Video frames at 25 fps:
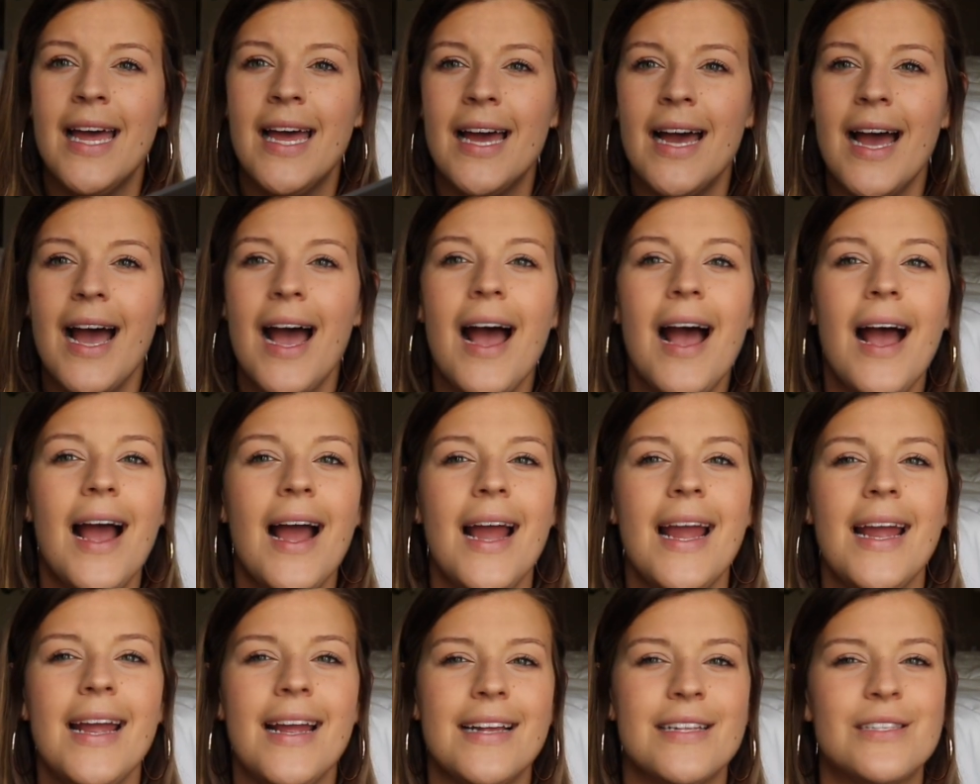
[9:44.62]

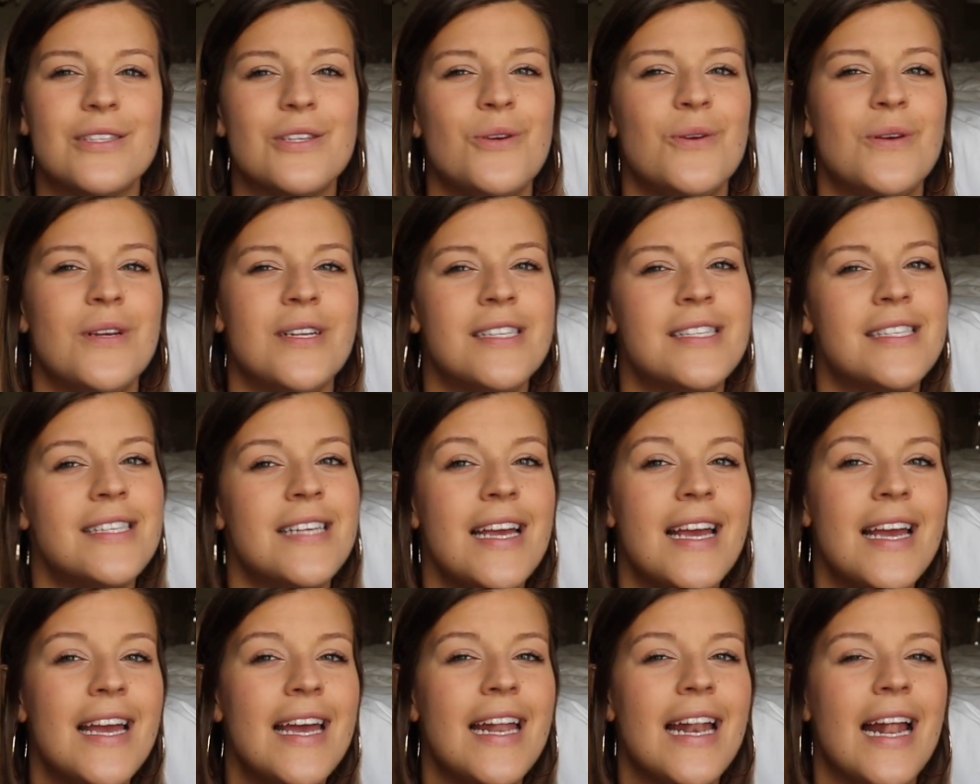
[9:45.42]
high and so you can
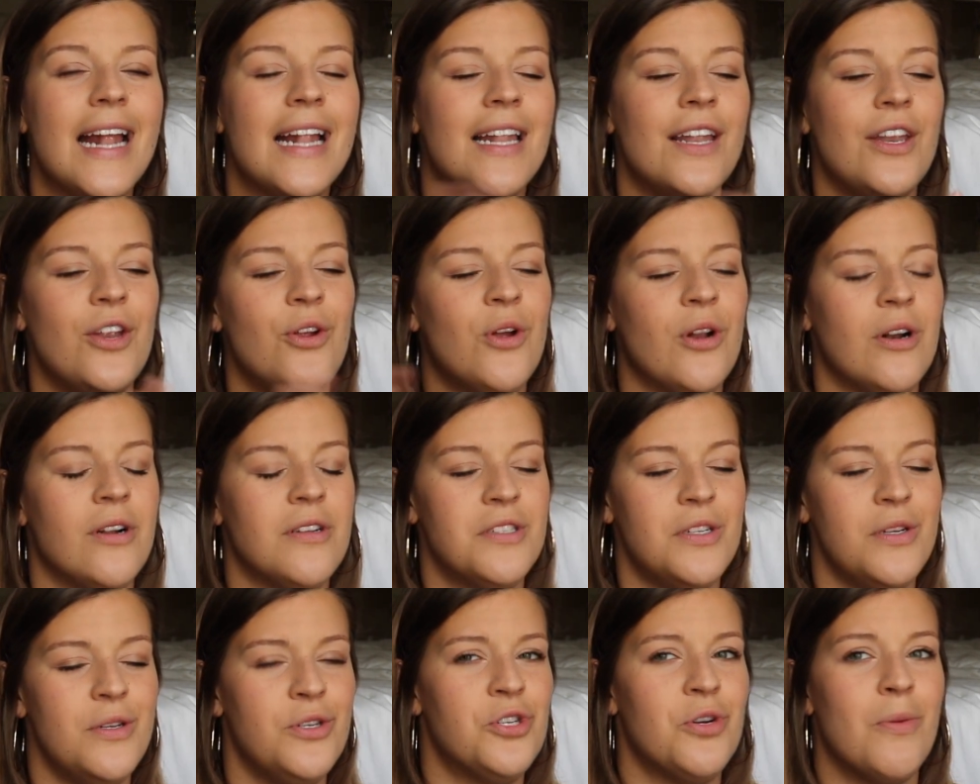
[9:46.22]
see it, and then you can
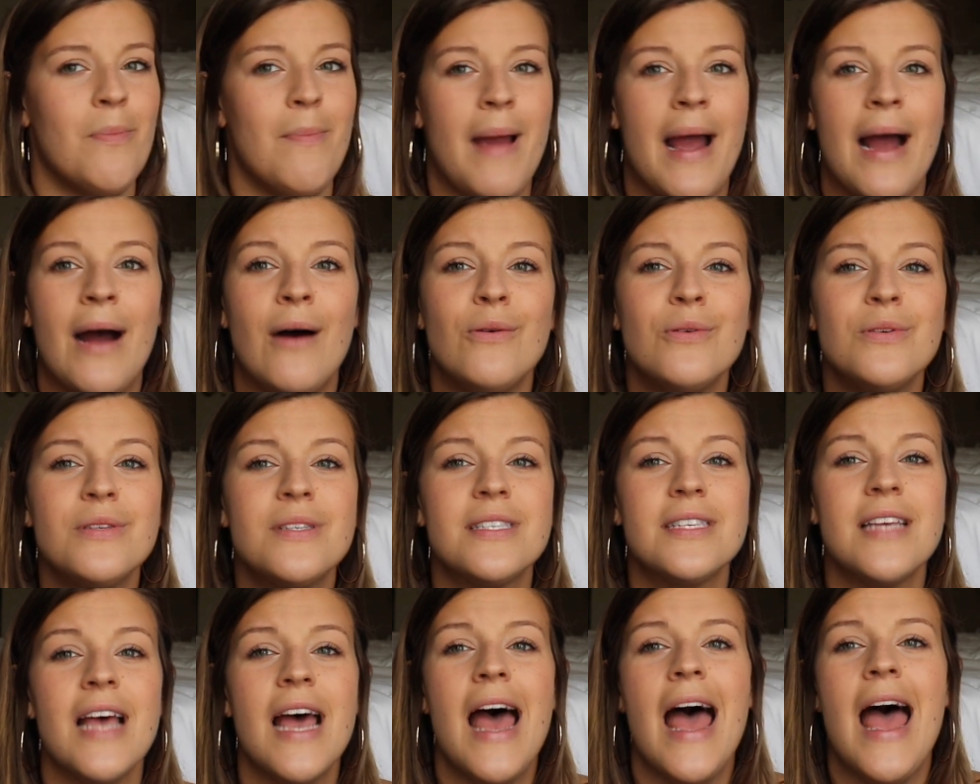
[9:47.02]
also use your
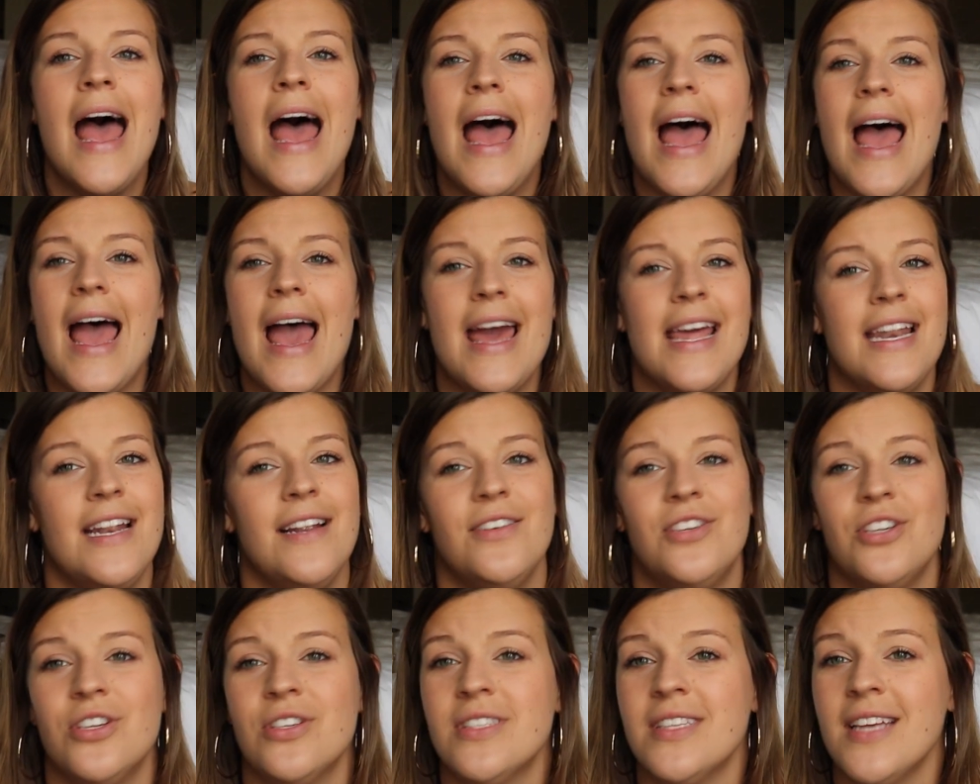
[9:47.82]
mouse, and
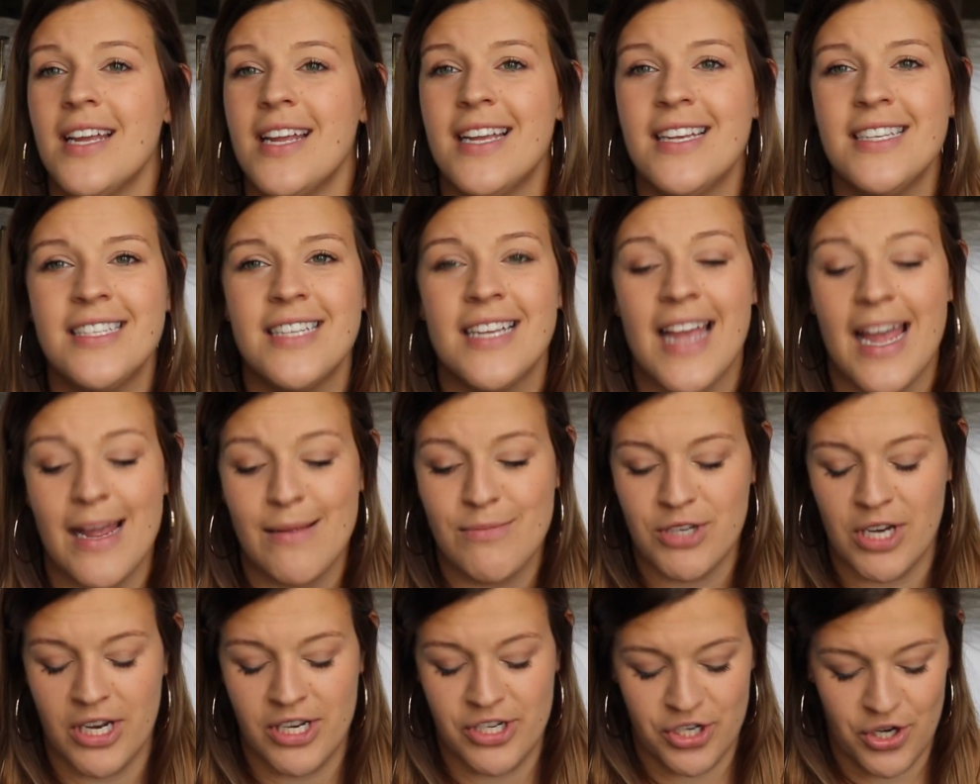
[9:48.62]
it just like is a game
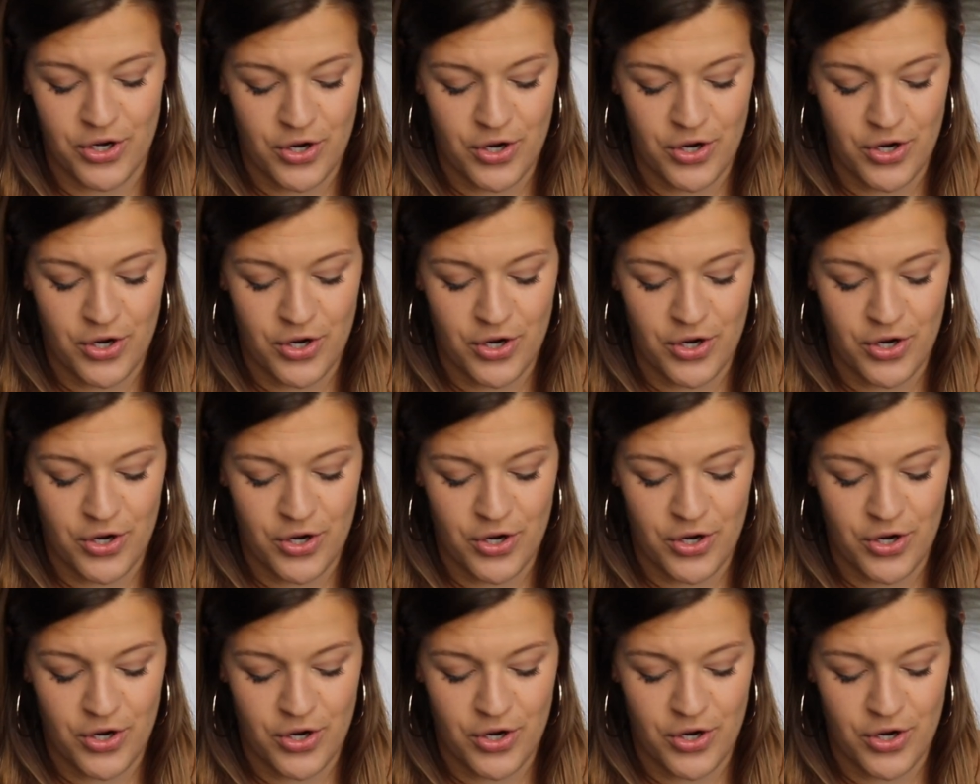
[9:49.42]
changer.